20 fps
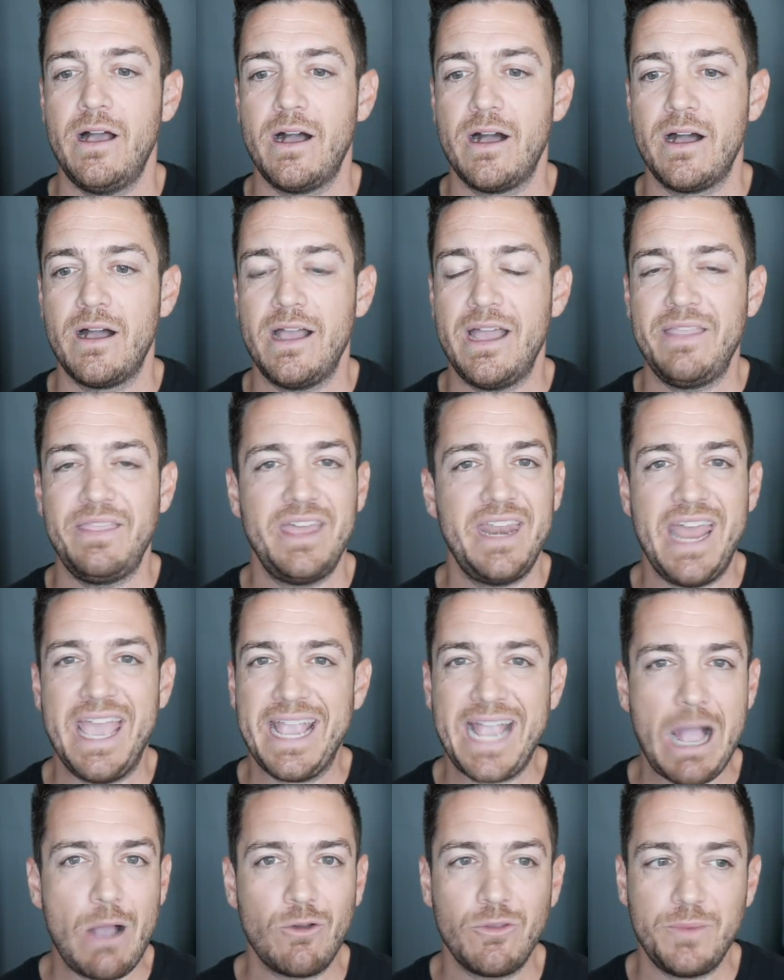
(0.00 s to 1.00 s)
And then
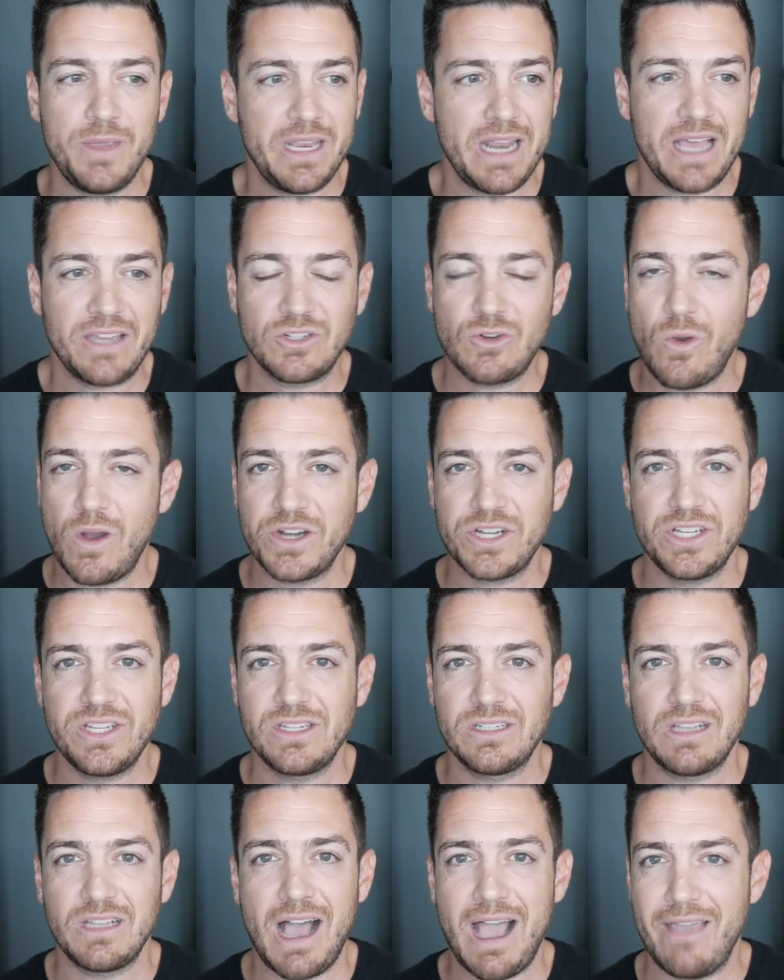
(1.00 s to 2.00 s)
hang out with me and ask
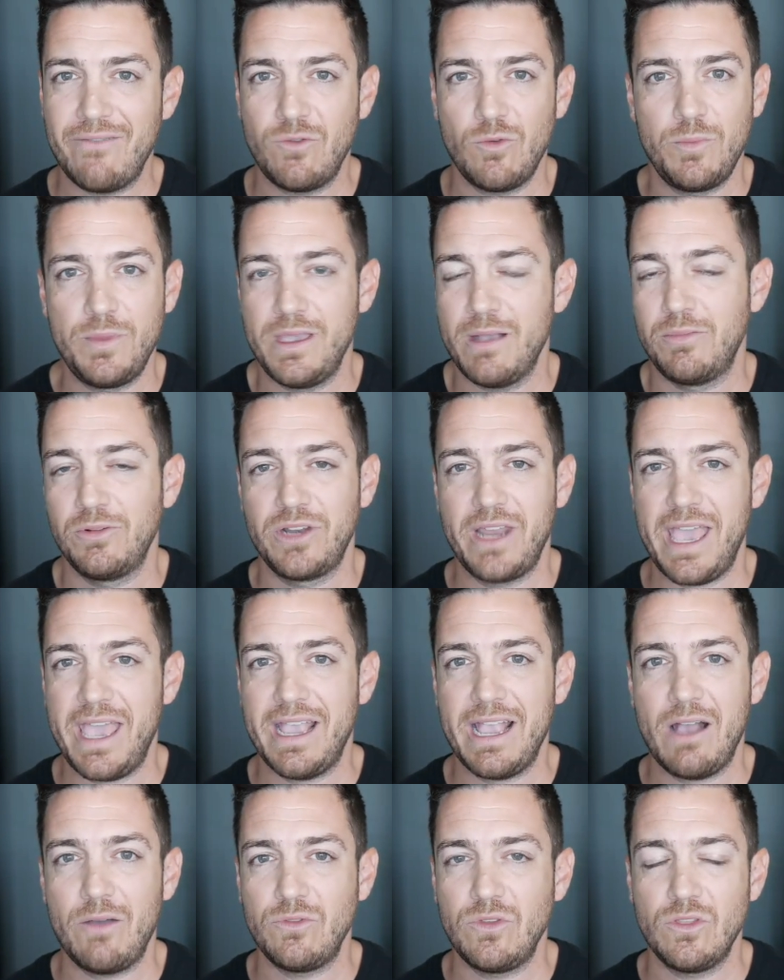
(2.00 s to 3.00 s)
questions live. We'll be able to
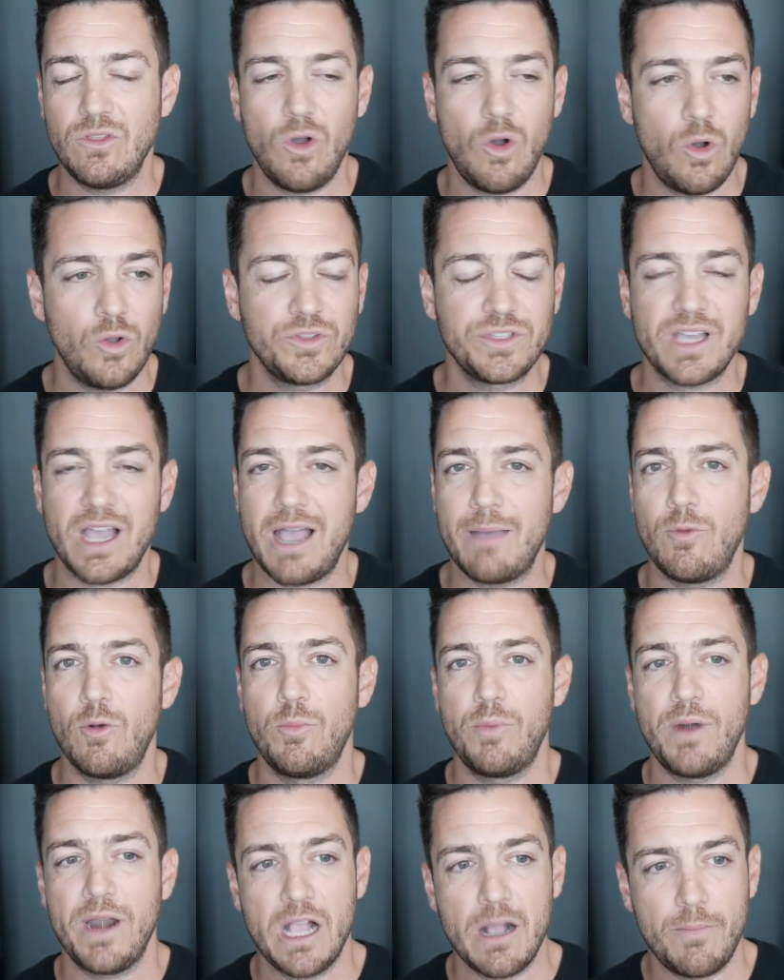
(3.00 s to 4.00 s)
hang out with you the whole time.
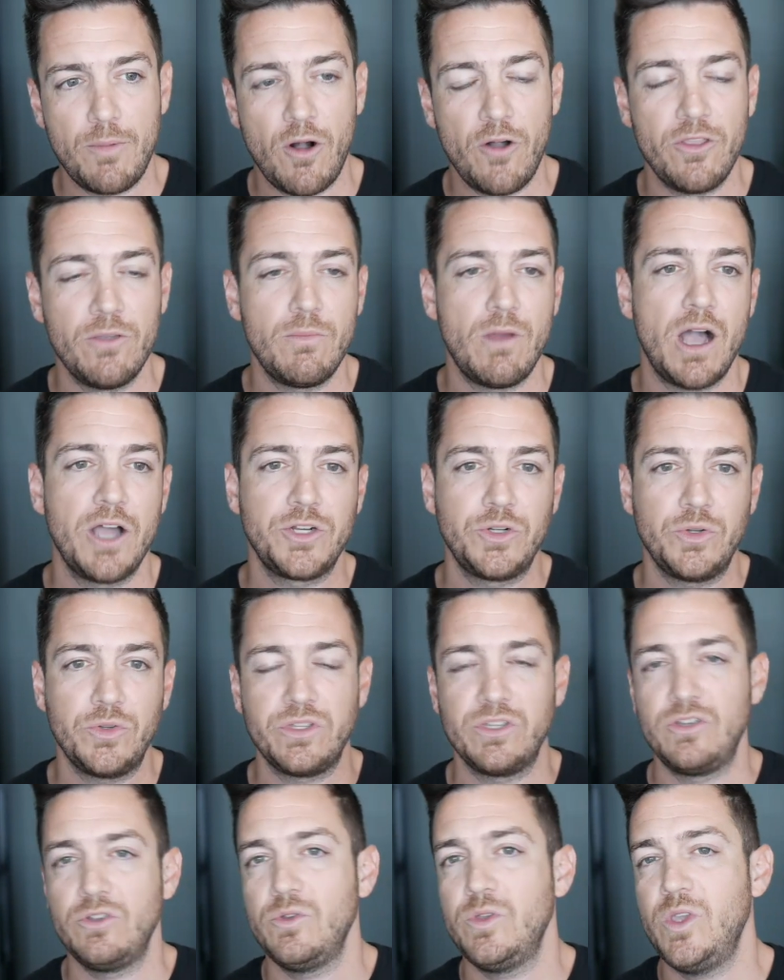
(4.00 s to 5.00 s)
We'll break up all the
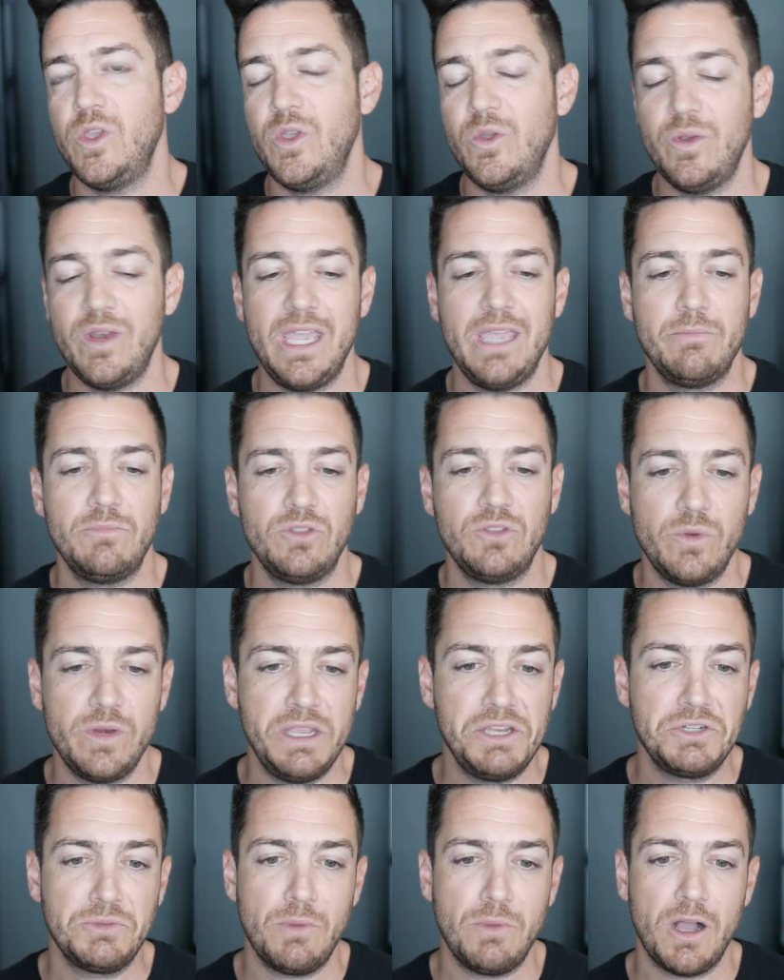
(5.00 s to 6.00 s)
modules and do Q&A in
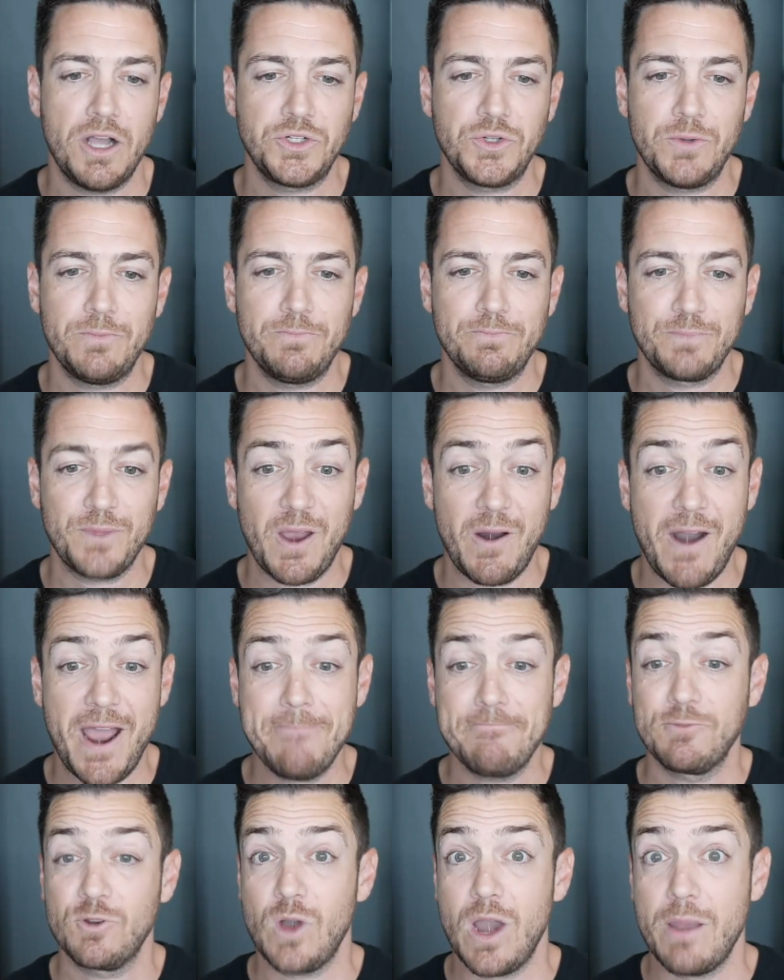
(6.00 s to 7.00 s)
between each module. All
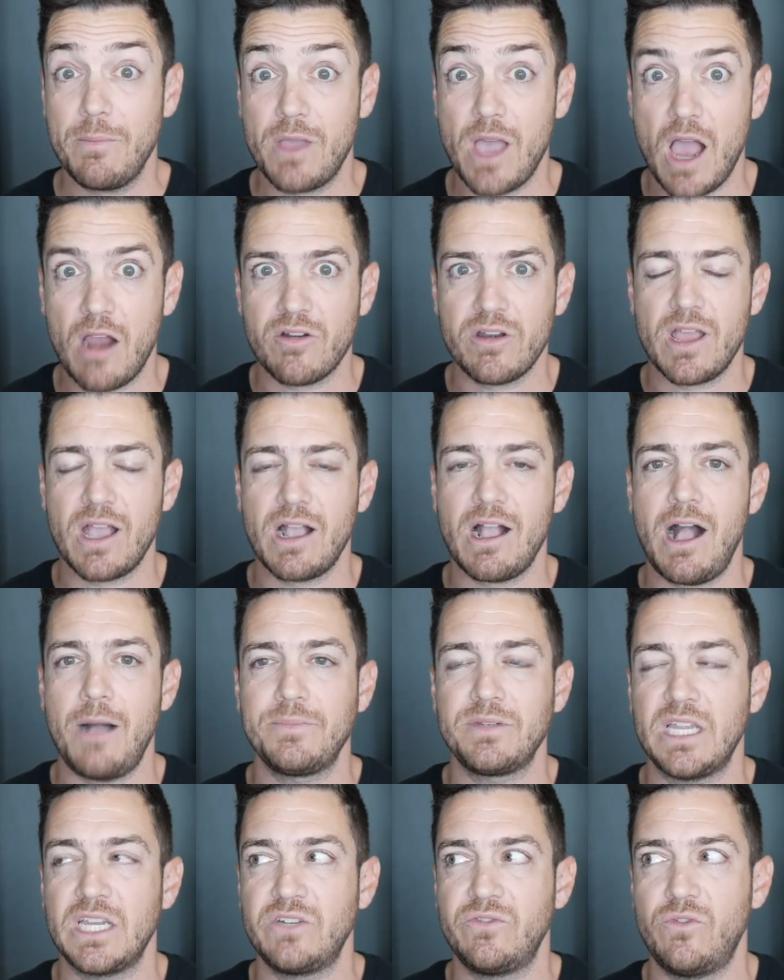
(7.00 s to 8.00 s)
right,
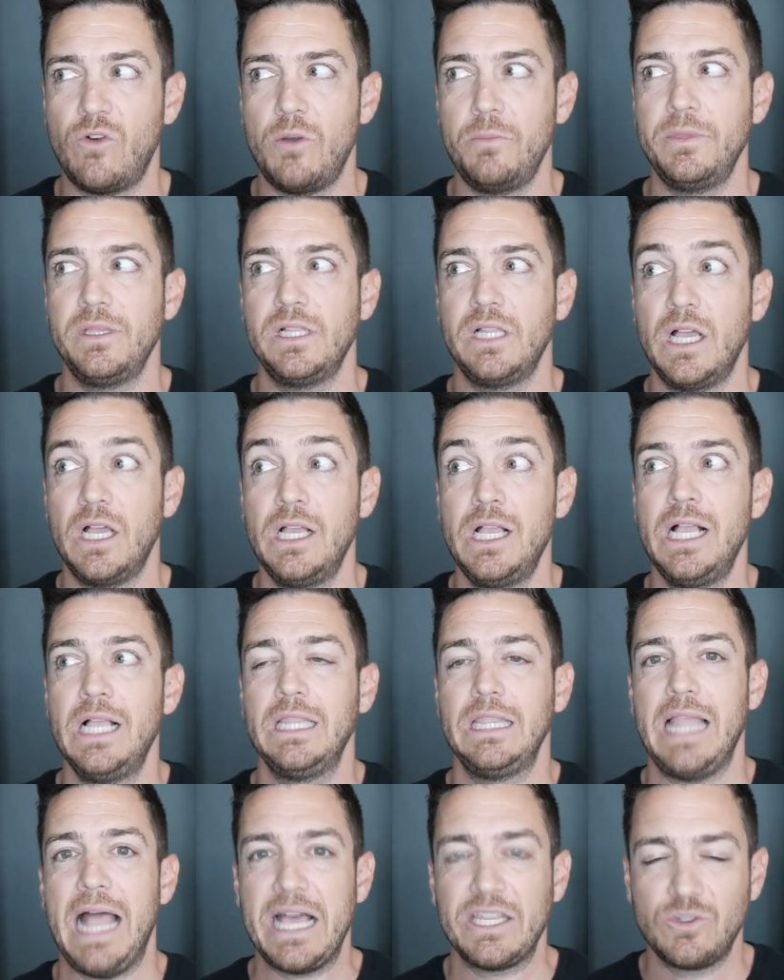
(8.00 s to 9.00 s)
grahamcochran.com/formula.
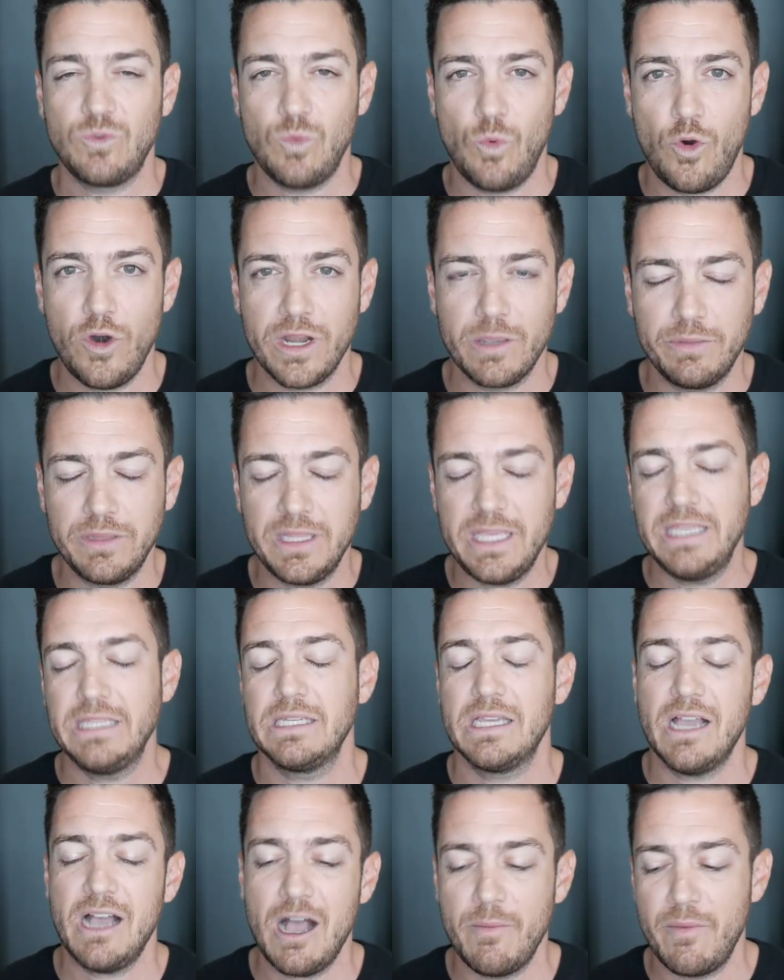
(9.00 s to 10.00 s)
Last warning,
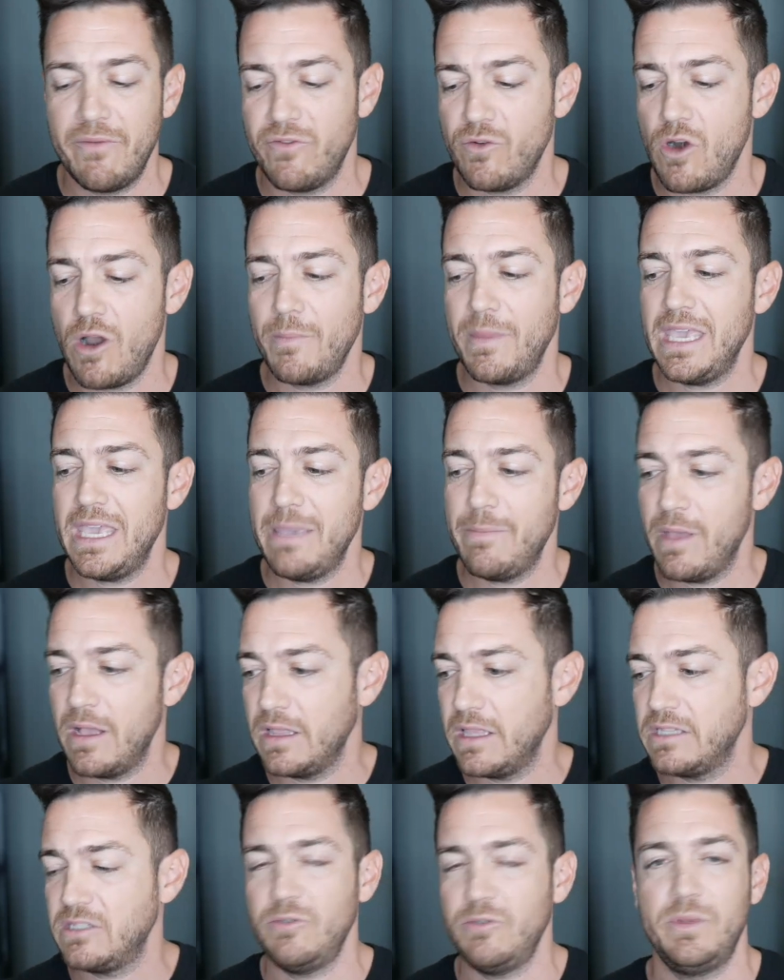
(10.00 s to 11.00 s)
please come. If you're on my email
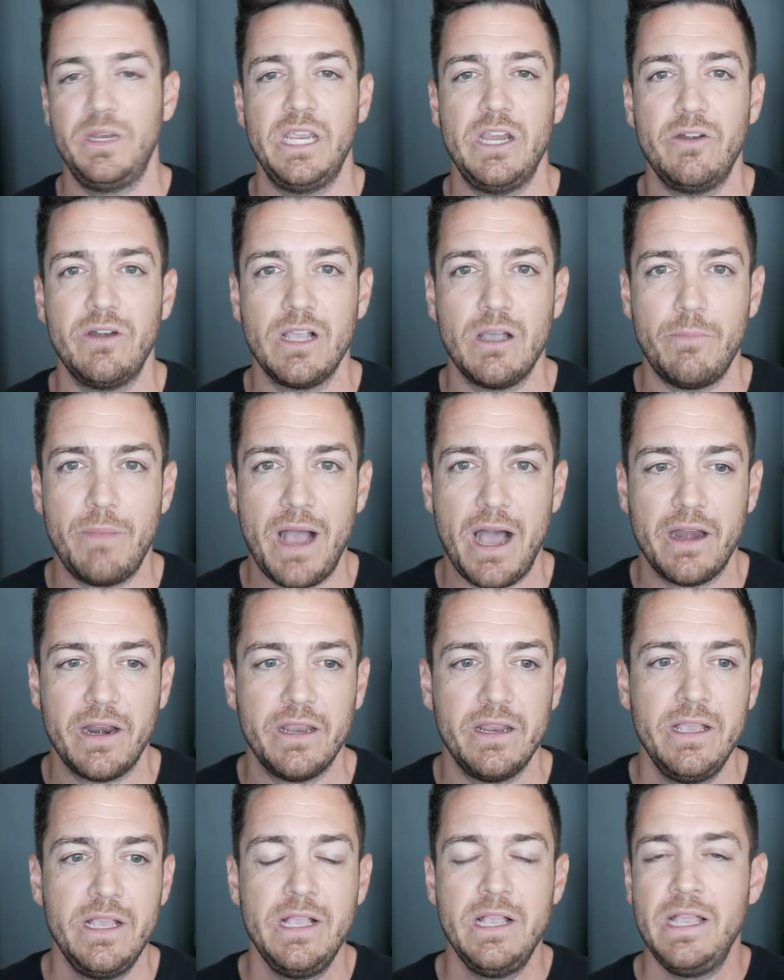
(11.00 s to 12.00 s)
list, you've been hearing about
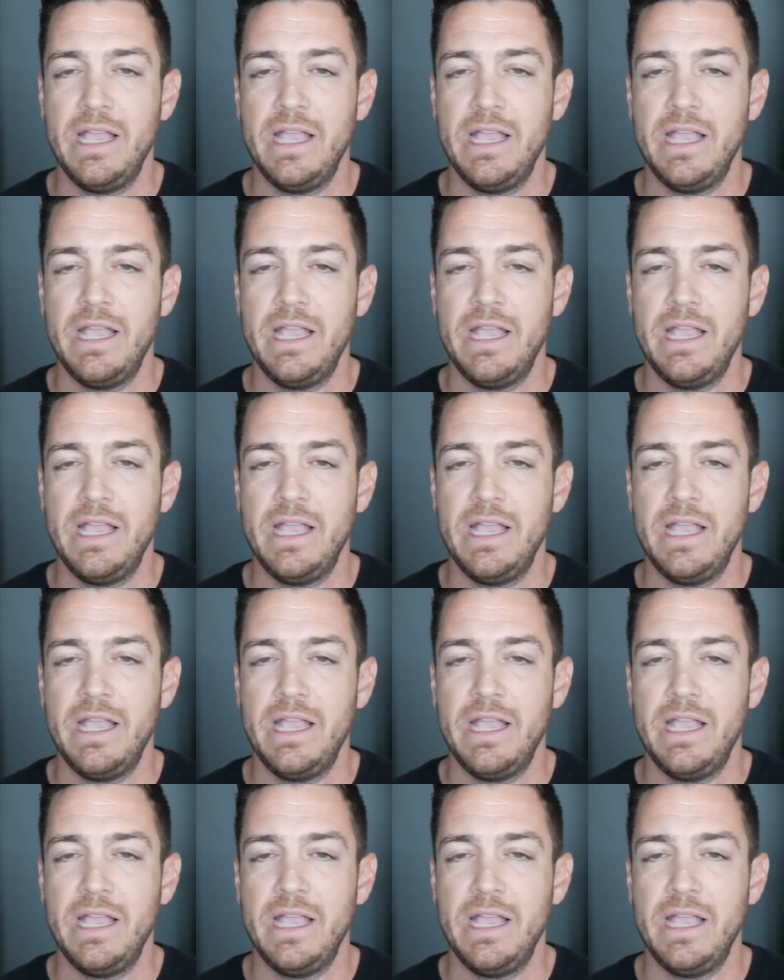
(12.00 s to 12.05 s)
it.